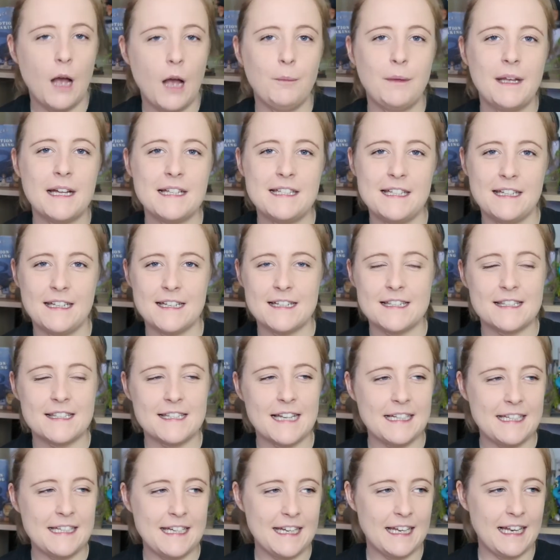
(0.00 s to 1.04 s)
I'm getting a
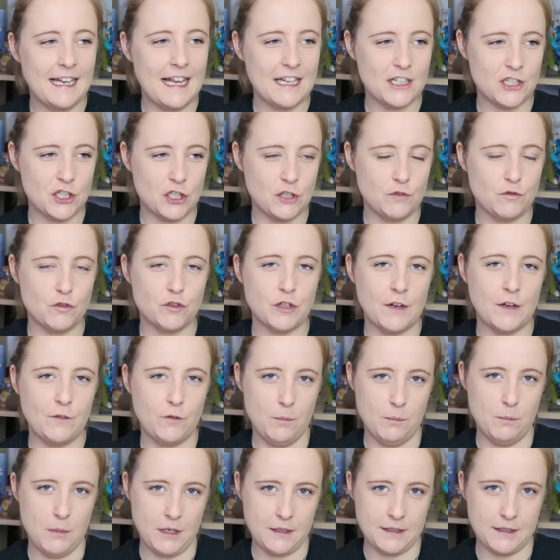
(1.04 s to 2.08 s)
steady collection of
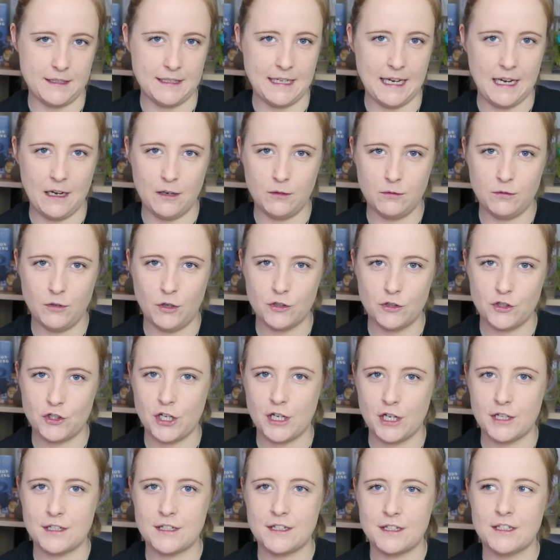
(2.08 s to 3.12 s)
travel mugs now, not
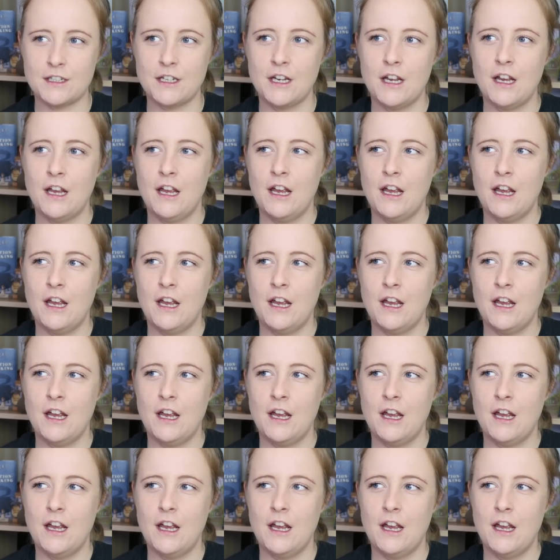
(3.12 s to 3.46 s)
just